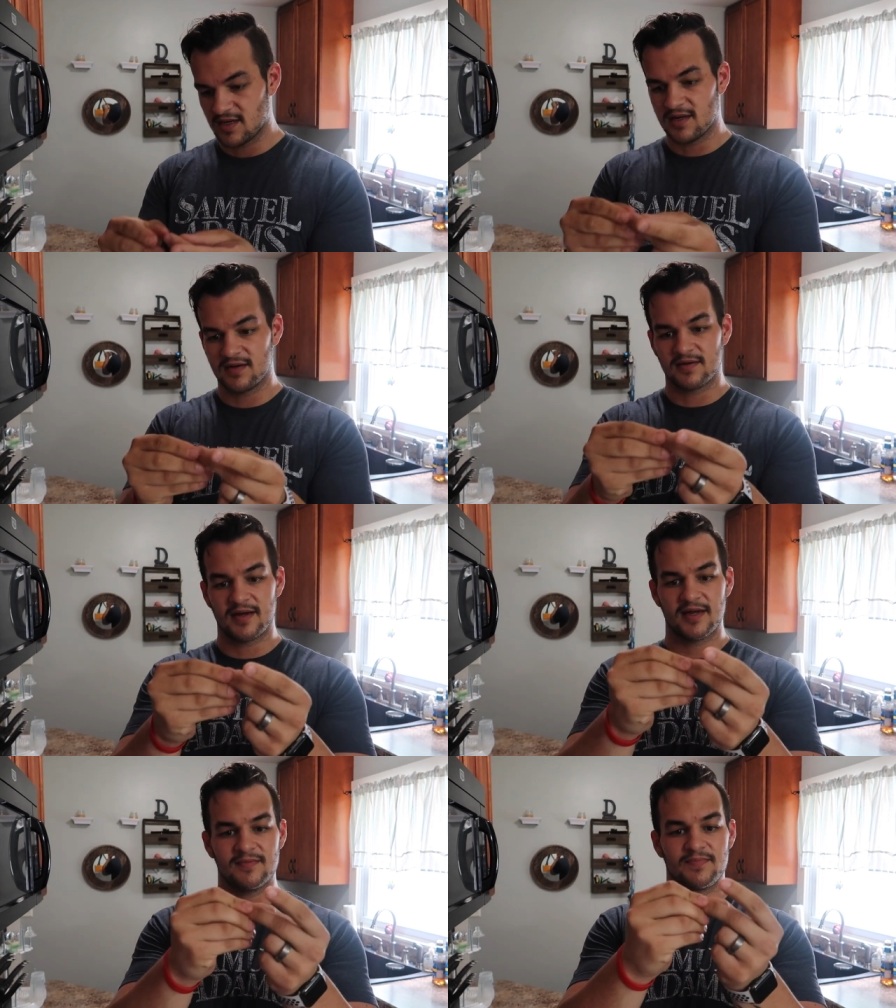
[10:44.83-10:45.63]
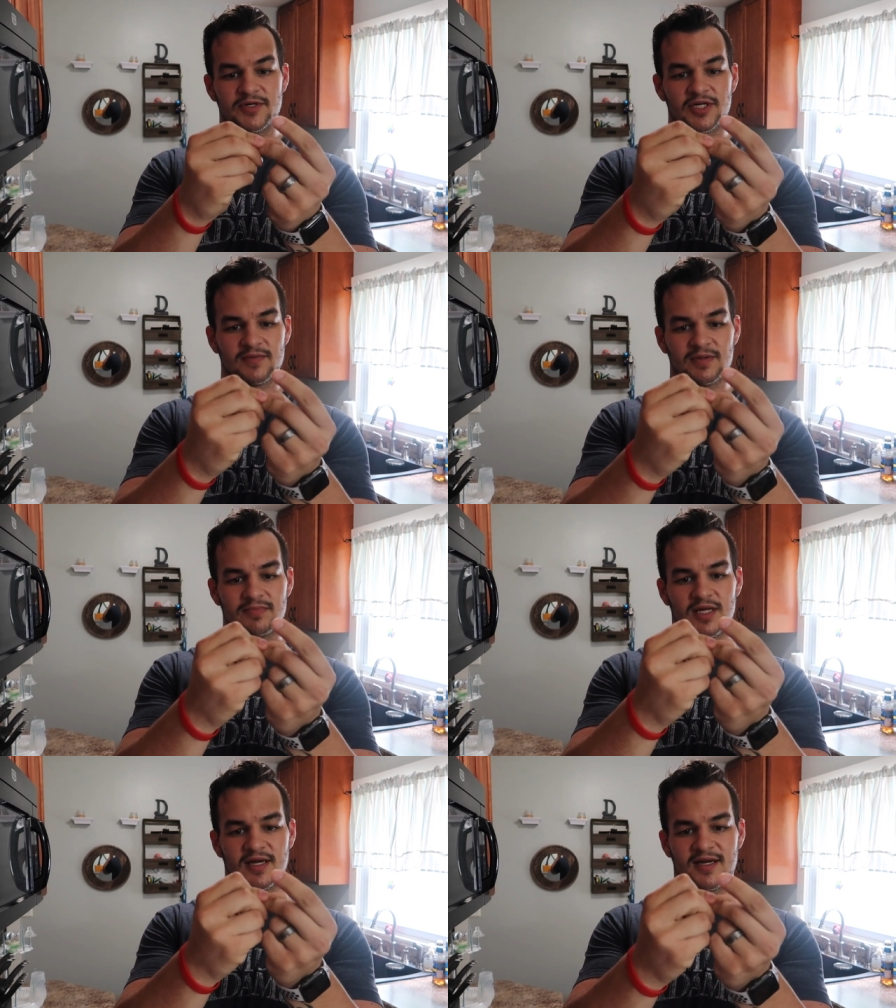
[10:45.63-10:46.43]
All right, push out the
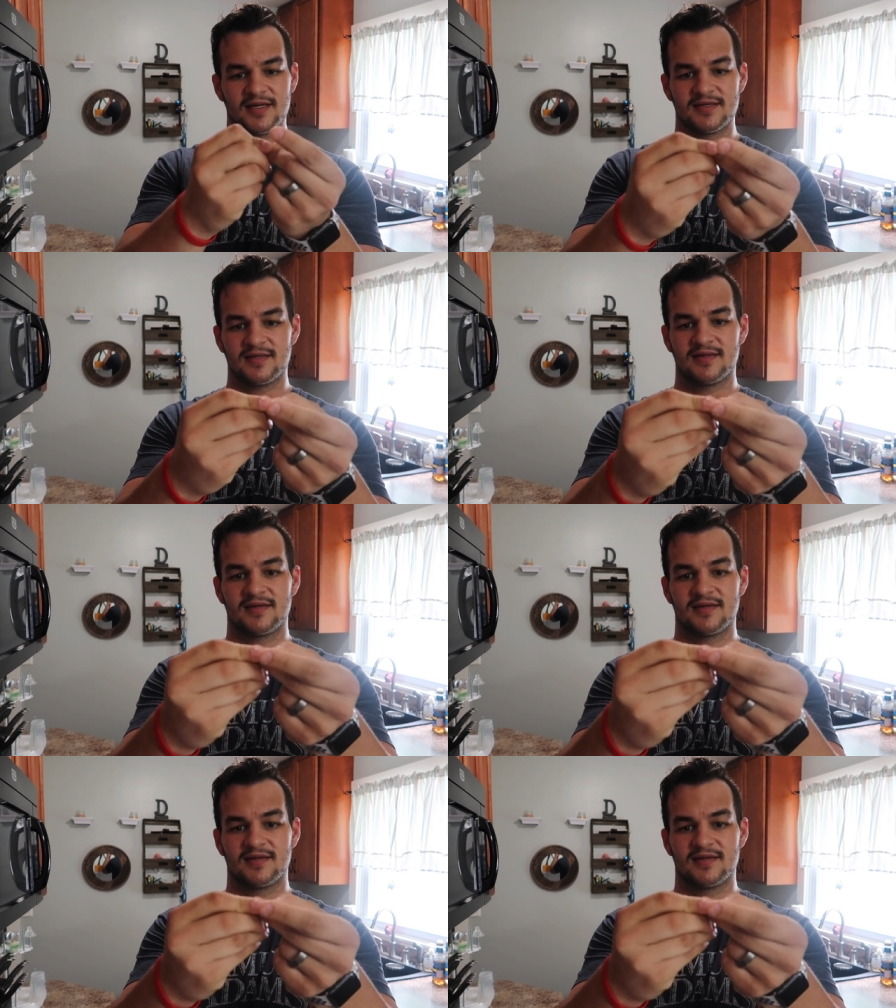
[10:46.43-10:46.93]
blood.